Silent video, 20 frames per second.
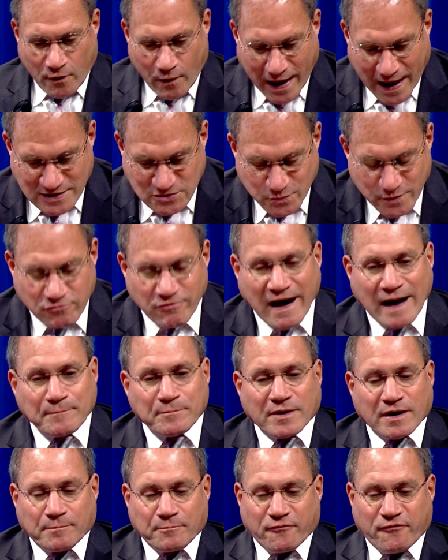as we
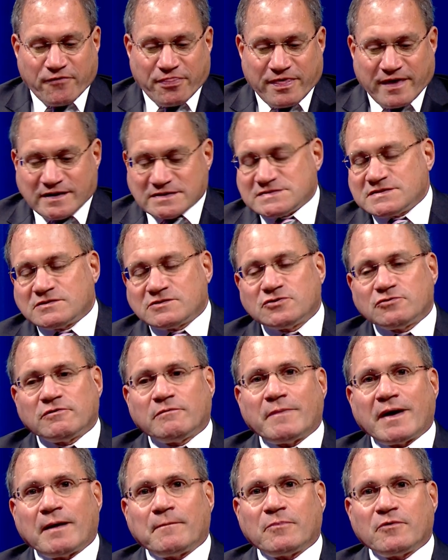wrap up, things to
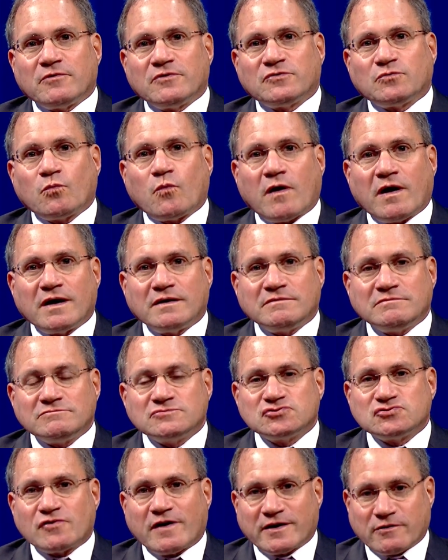remember is one,
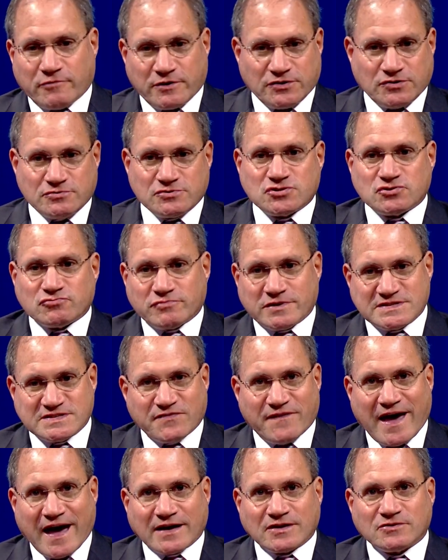try to reduce your
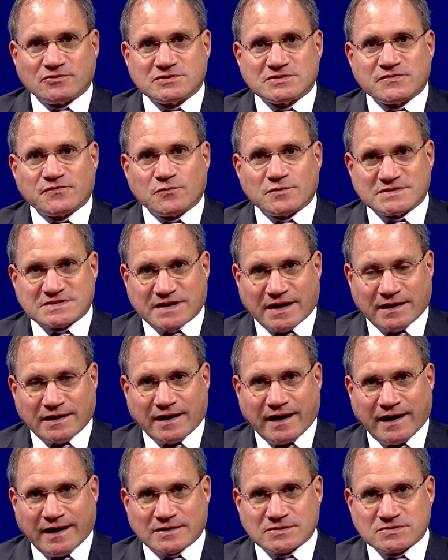risk factors for skin
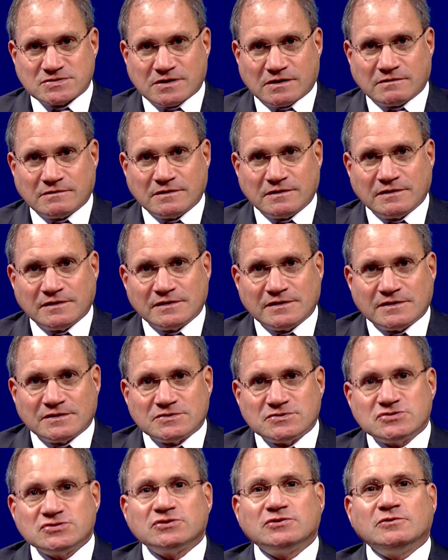cancer.
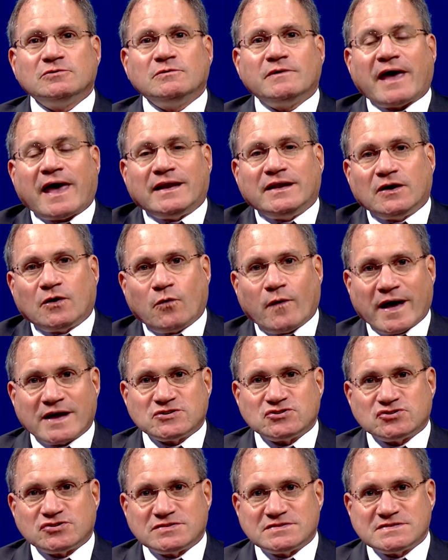Two, any
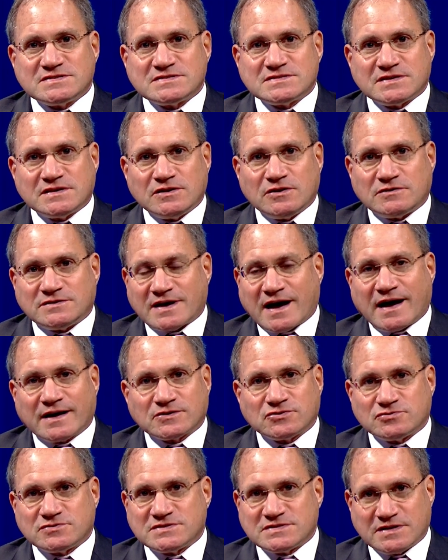questions, see your
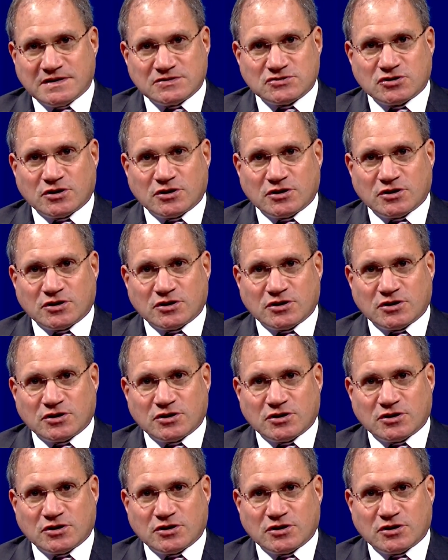doctor, see a